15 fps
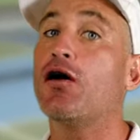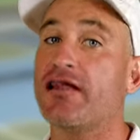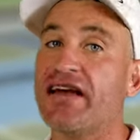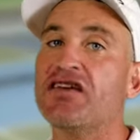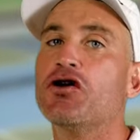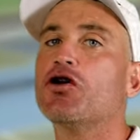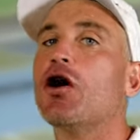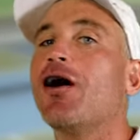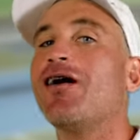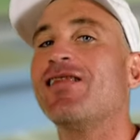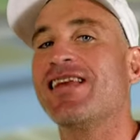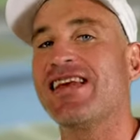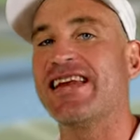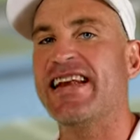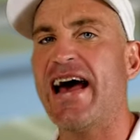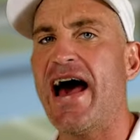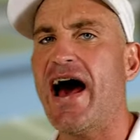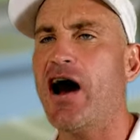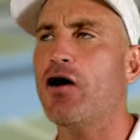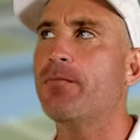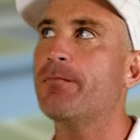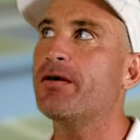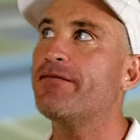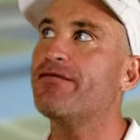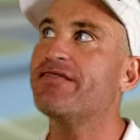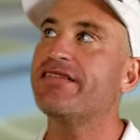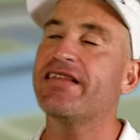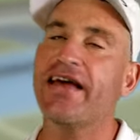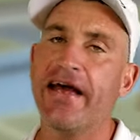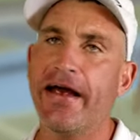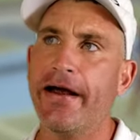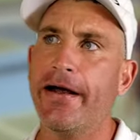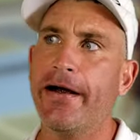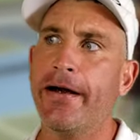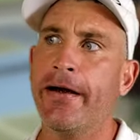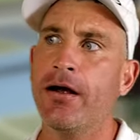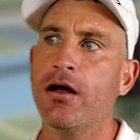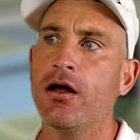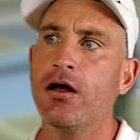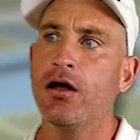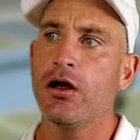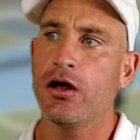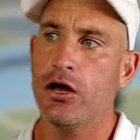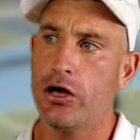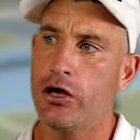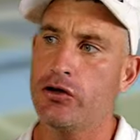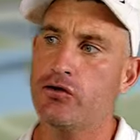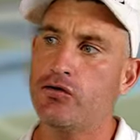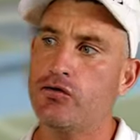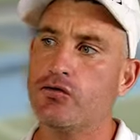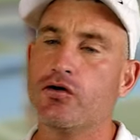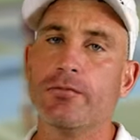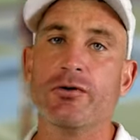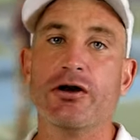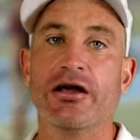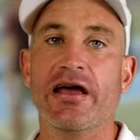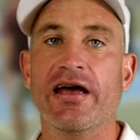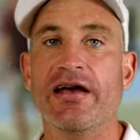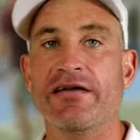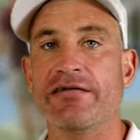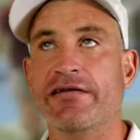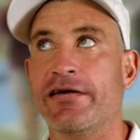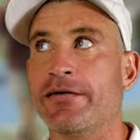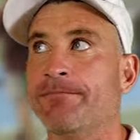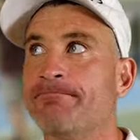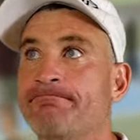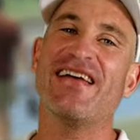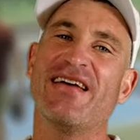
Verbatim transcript: like you calling it out, but if it's in the air, it's communication.